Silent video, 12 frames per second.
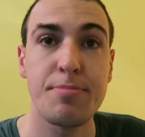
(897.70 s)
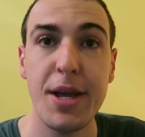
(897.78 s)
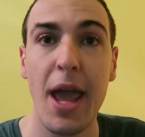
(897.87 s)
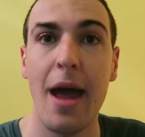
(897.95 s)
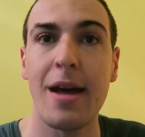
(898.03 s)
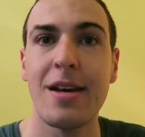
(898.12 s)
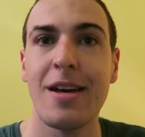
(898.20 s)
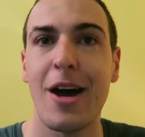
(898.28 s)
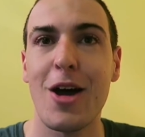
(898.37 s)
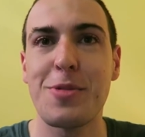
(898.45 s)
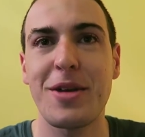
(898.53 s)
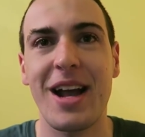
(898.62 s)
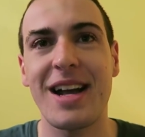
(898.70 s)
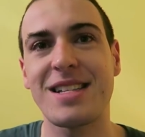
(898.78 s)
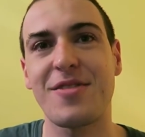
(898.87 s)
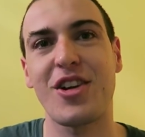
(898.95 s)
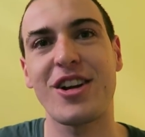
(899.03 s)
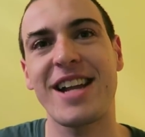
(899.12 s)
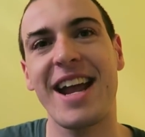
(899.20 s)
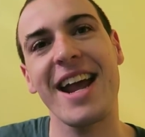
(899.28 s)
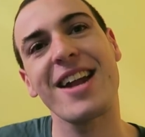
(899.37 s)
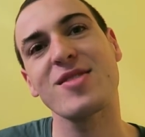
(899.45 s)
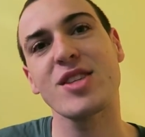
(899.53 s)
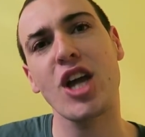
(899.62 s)
But yeah, I hope you guys have a great day,
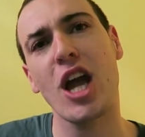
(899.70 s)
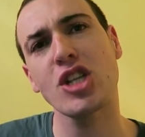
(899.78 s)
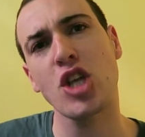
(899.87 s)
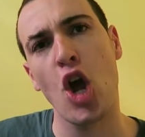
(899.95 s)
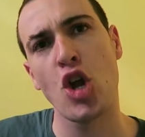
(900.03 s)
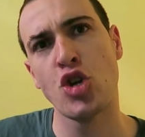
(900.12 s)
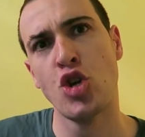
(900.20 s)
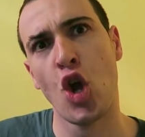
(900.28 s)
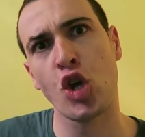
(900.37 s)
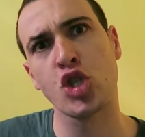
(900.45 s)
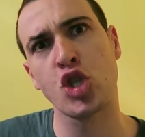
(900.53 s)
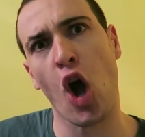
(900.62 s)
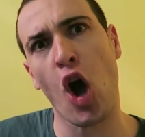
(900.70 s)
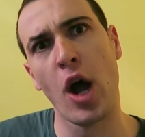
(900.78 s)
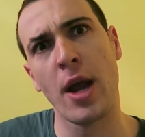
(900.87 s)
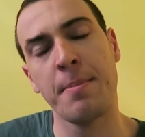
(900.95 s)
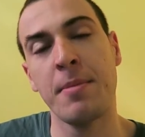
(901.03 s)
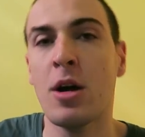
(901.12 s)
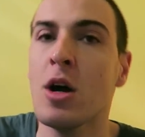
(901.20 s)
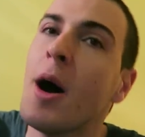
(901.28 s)
and I'll see you guys next time.